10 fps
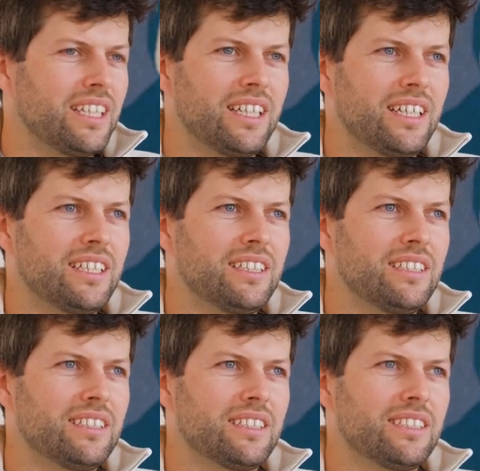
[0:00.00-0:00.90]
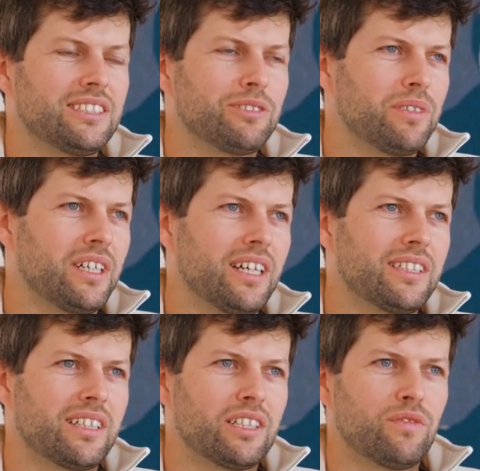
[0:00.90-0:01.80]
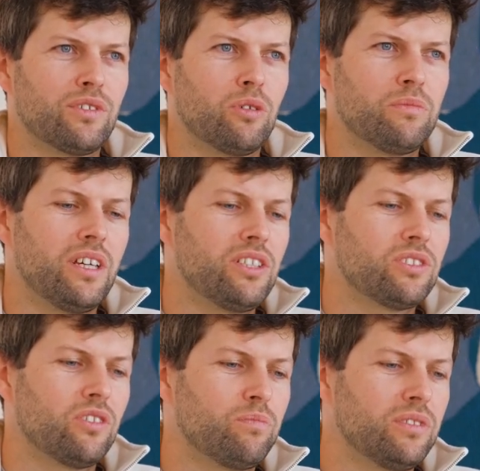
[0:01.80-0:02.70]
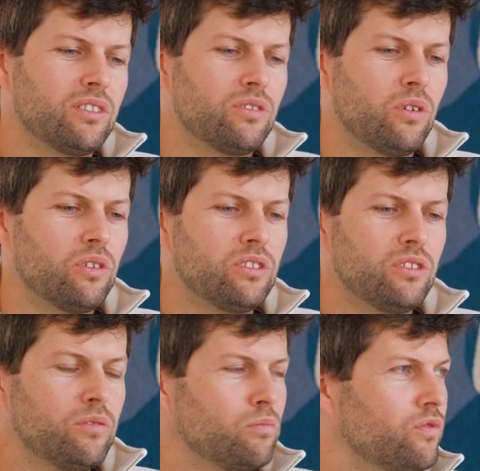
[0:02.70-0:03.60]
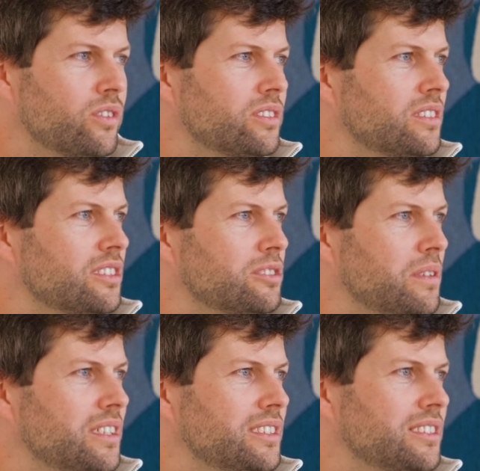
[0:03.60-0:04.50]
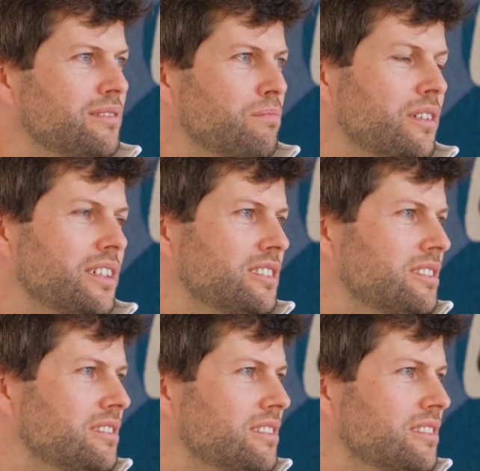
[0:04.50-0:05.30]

And uh, so we had kind of the combination of being an early mover in the space plus